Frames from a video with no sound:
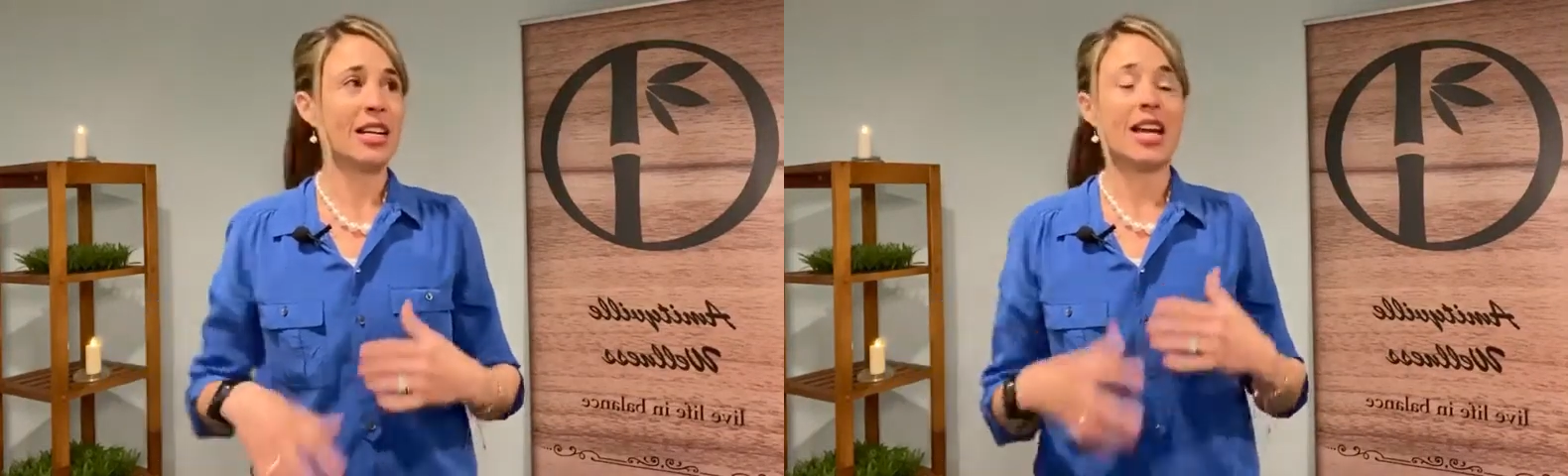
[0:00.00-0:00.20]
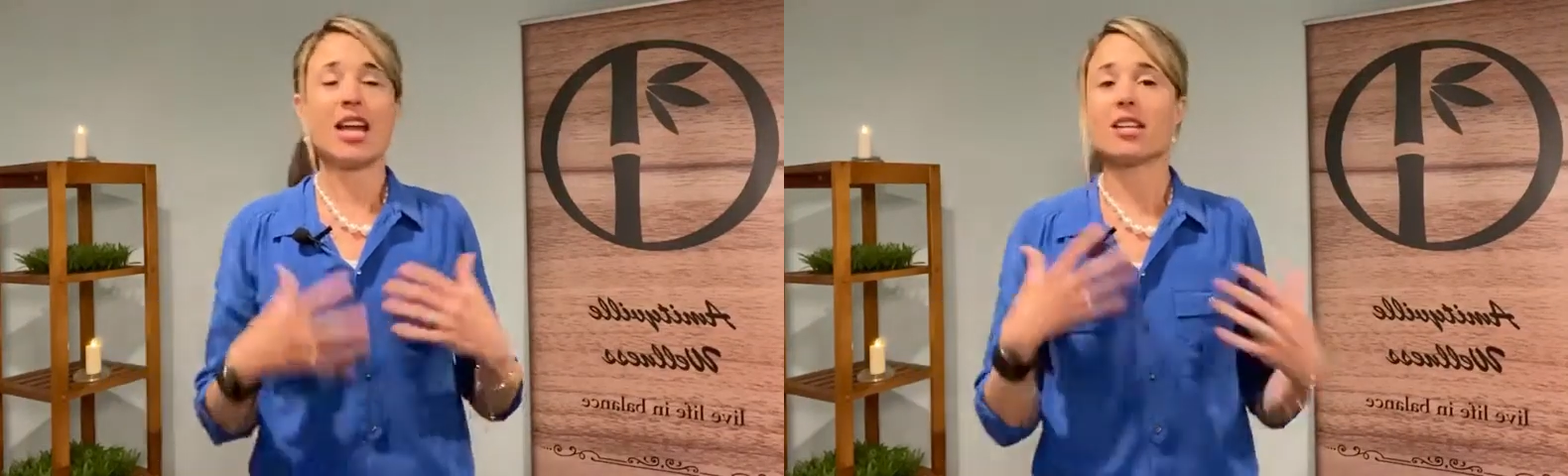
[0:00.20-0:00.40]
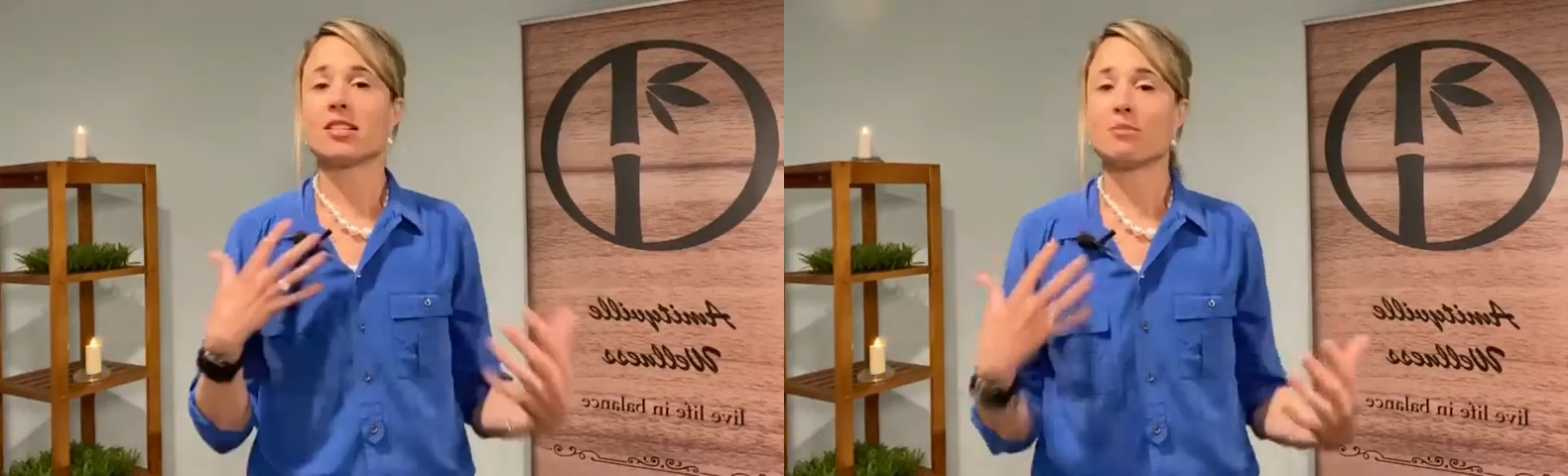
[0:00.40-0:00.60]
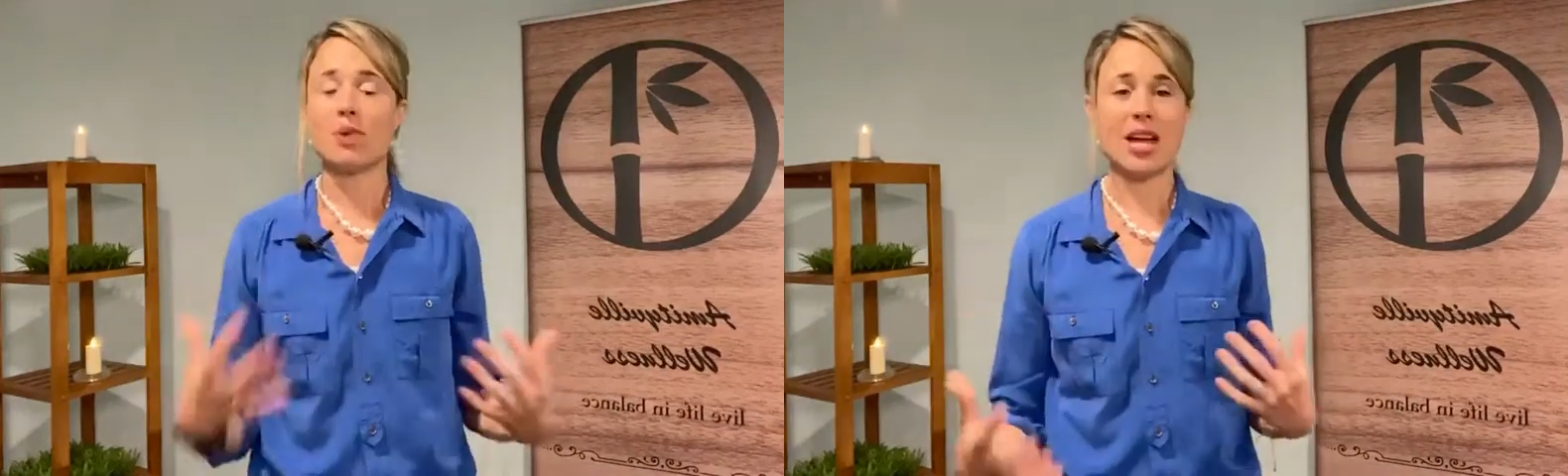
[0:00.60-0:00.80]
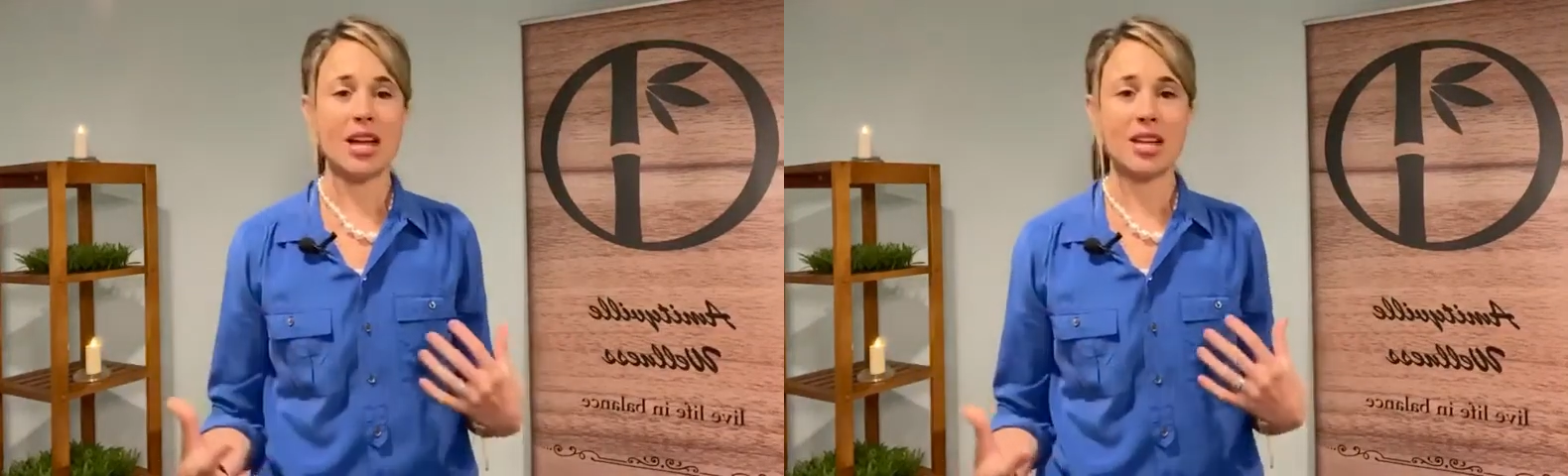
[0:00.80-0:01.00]
aches and
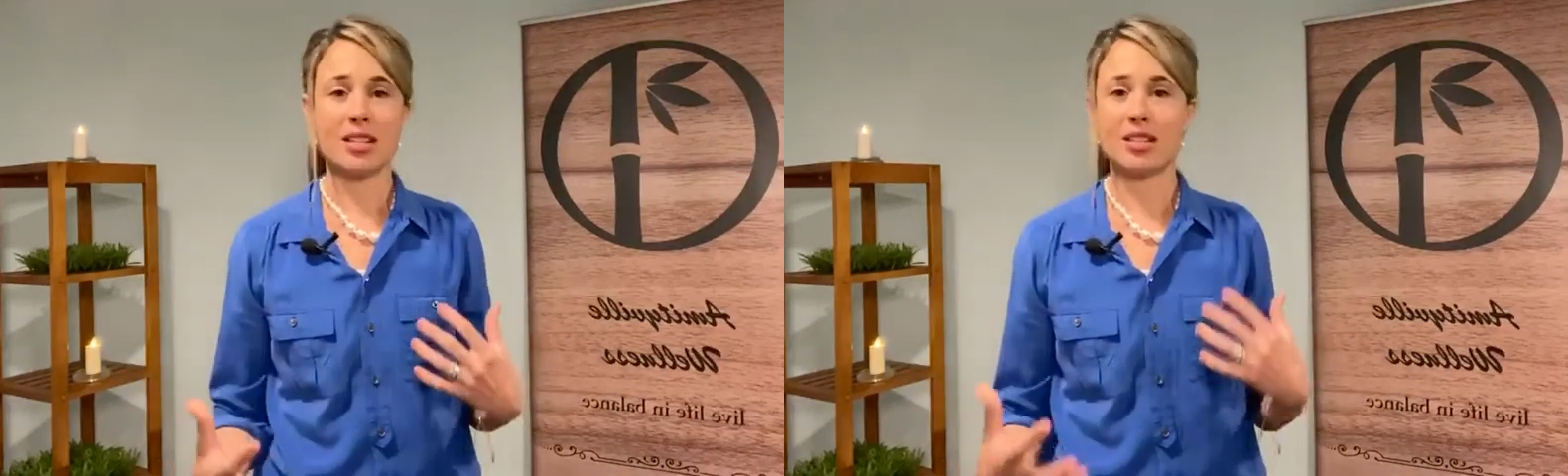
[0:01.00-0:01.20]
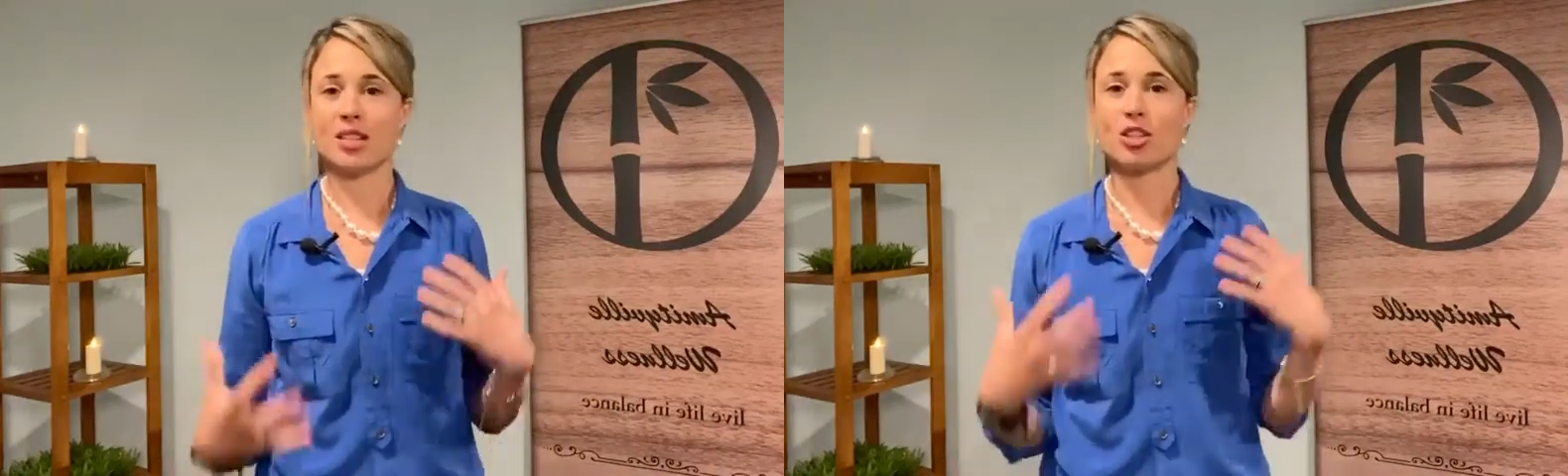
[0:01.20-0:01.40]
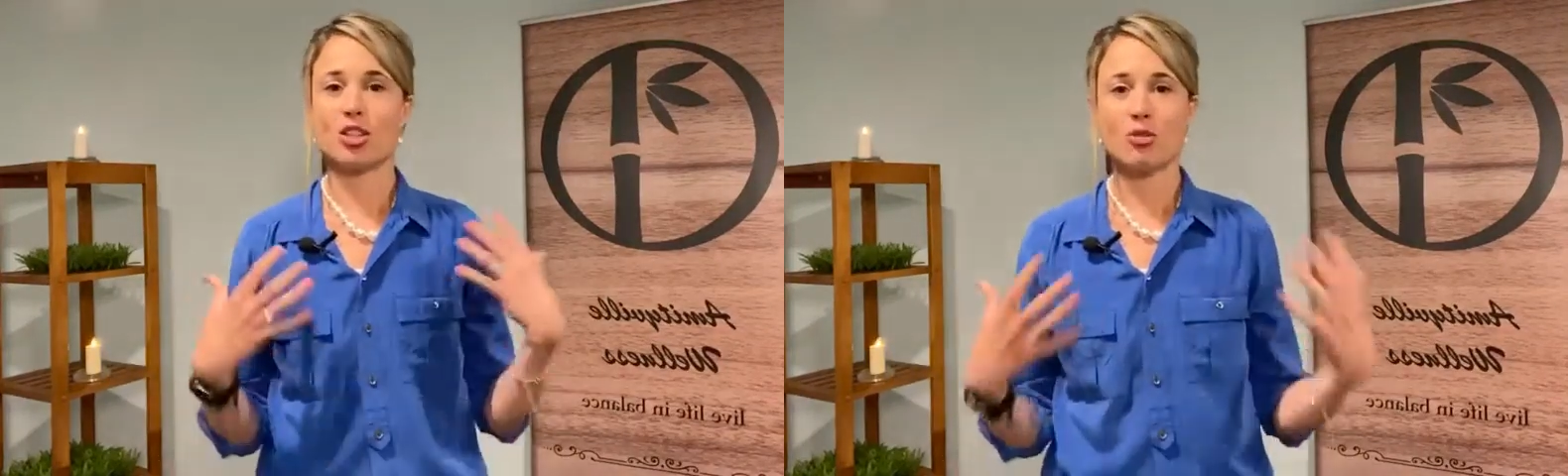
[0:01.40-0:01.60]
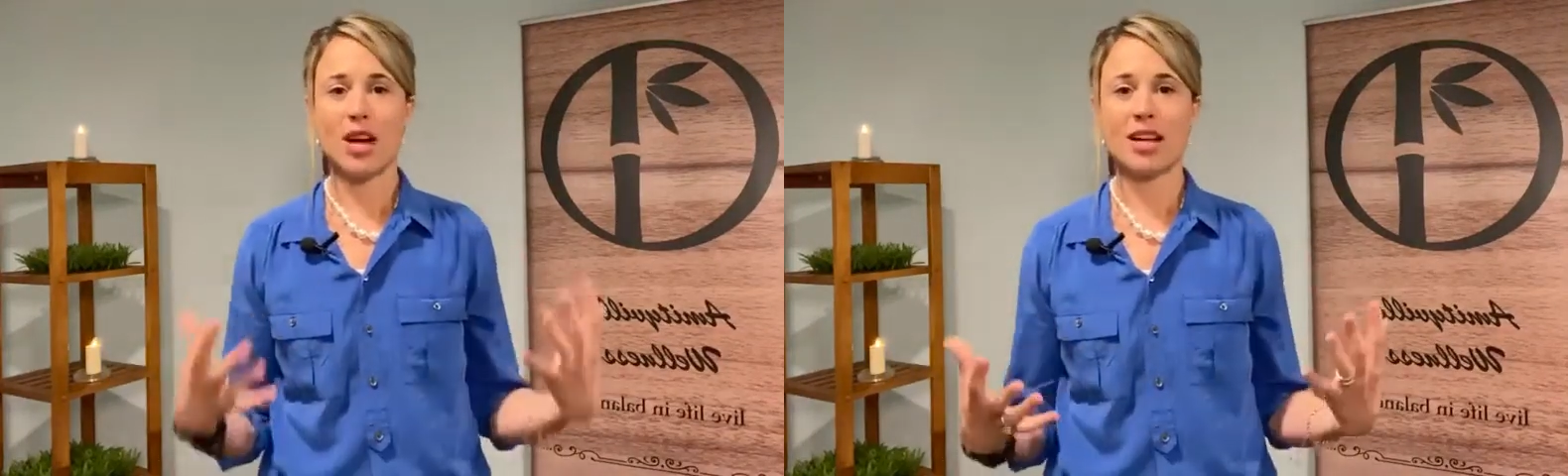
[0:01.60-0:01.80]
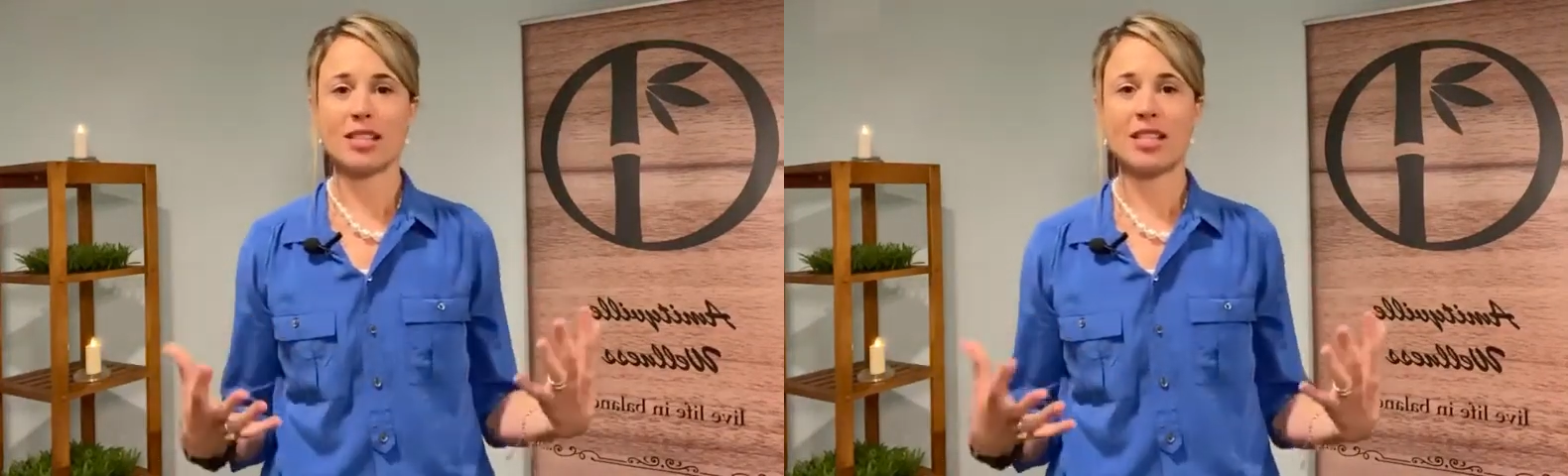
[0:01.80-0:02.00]
pains and
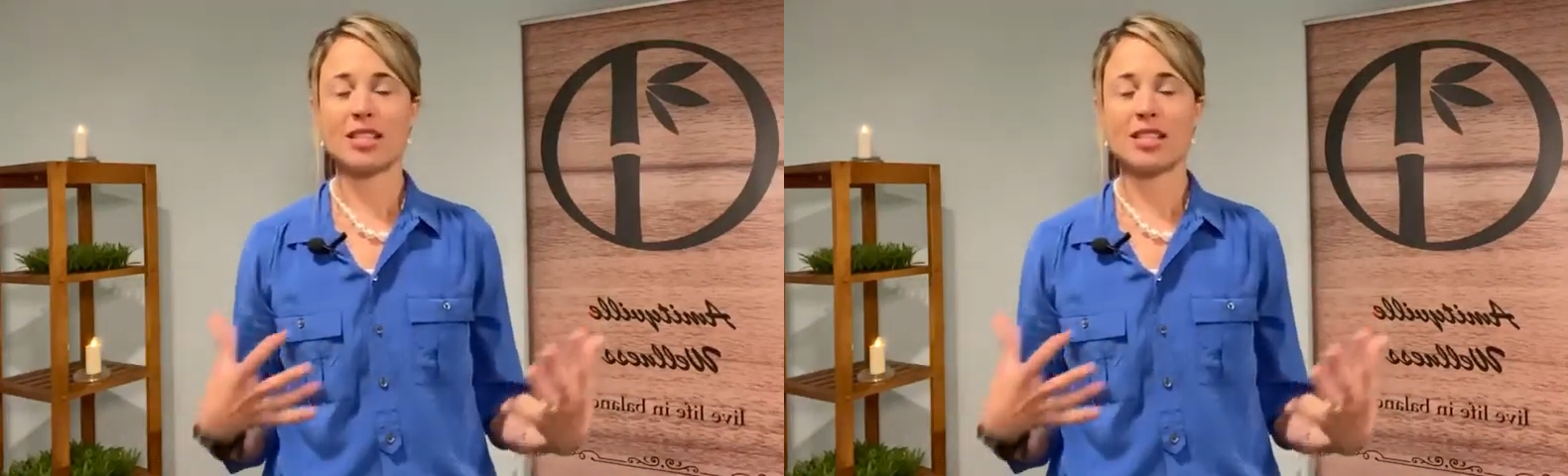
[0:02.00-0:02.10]
stress